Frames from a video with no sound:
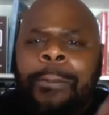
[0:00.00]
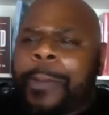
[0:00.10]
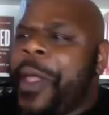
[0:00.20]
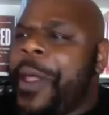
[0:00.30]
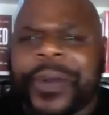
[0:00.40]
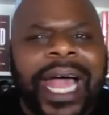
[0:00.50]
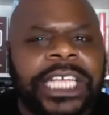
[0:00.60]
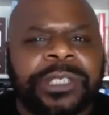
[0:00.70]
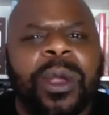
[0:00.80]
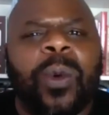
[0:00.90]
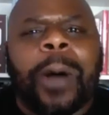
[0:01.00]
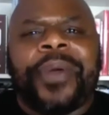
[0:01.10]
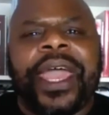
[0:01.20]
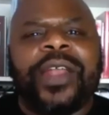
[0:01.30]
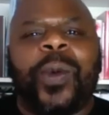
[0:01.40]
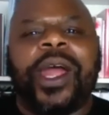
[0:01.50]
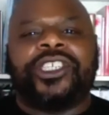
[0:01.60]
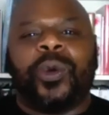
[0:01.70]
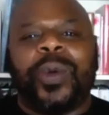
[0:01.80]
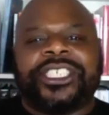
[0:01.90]
But people ask me, well, Ben, where
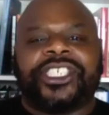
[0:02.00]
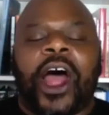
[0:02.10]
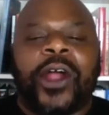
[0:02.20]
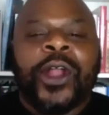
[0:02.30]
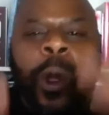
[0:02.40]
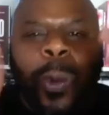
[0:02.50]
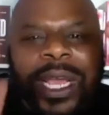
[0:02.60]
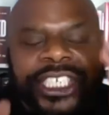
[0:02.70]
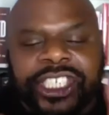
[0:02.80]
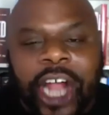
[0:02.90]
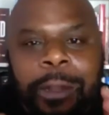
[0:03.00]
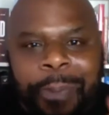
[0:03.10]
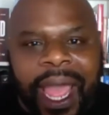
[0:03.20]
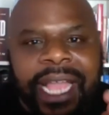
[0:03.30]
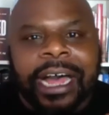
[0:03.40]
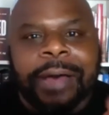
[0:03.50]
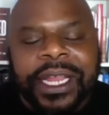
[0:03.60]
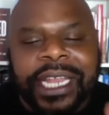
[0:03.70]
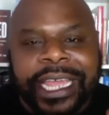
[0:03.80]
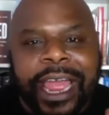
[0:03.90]
do we start? We start by coming
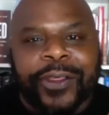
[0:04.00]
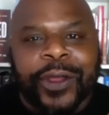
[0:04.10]
together.